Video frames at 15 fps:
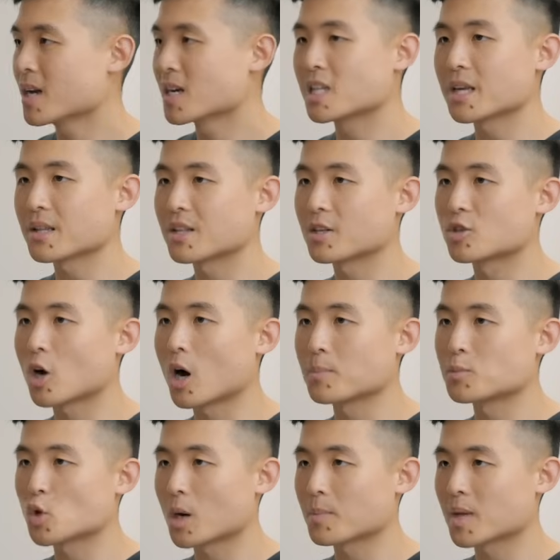Click the
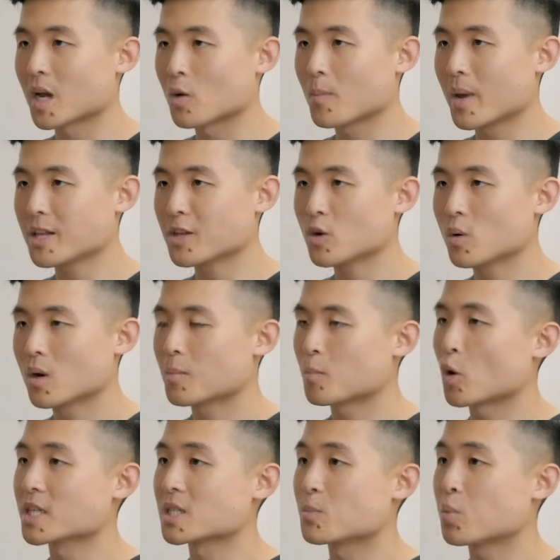top drop down menu,
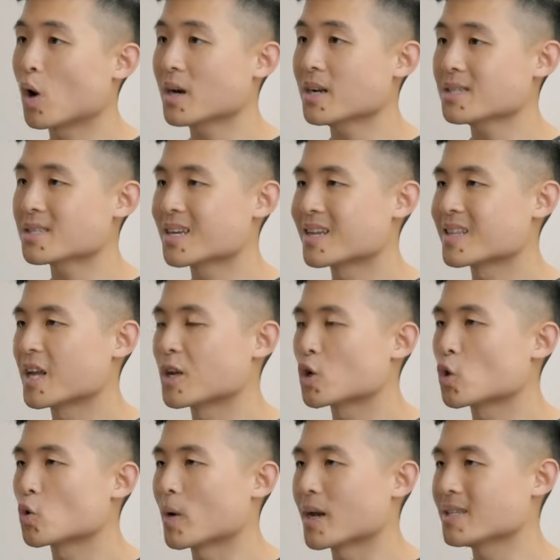press products, then
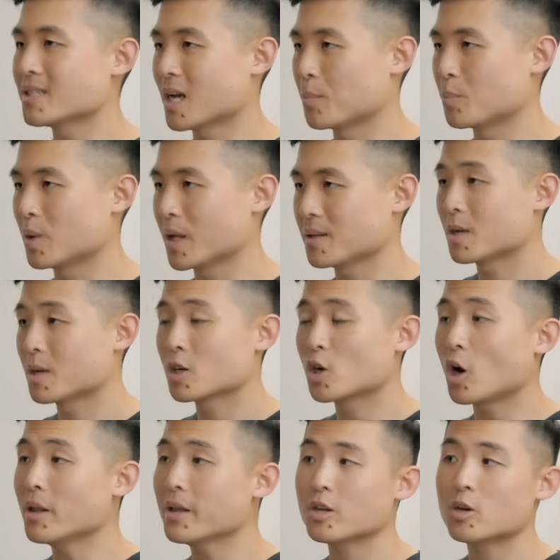create template.
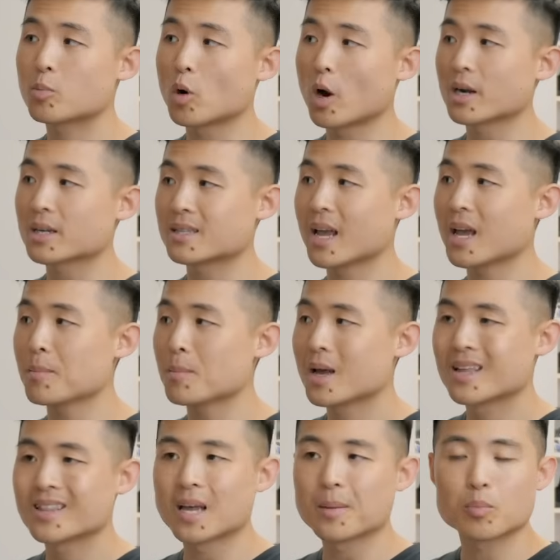Call it your product name,
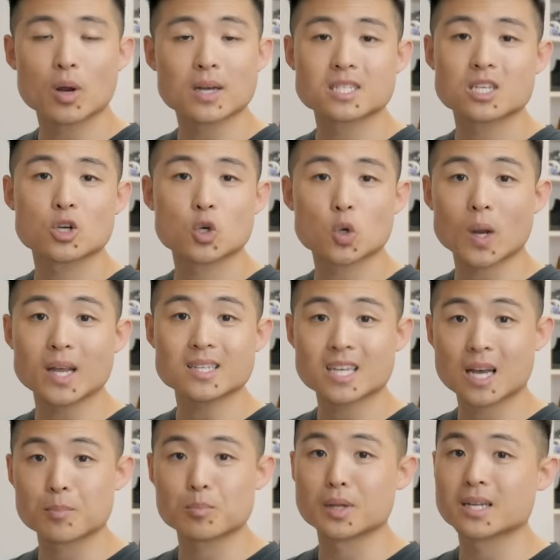then press create
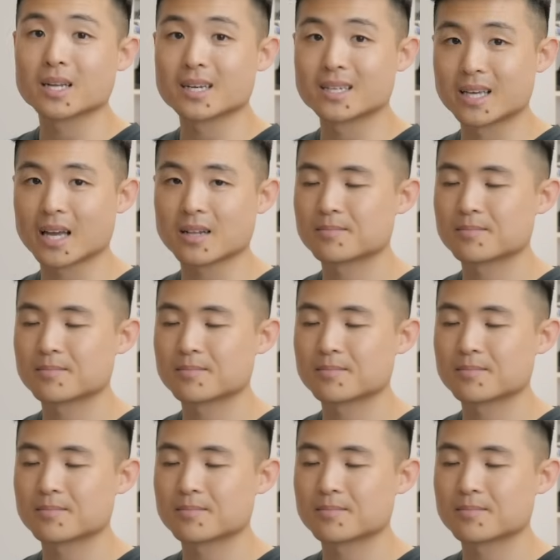template again.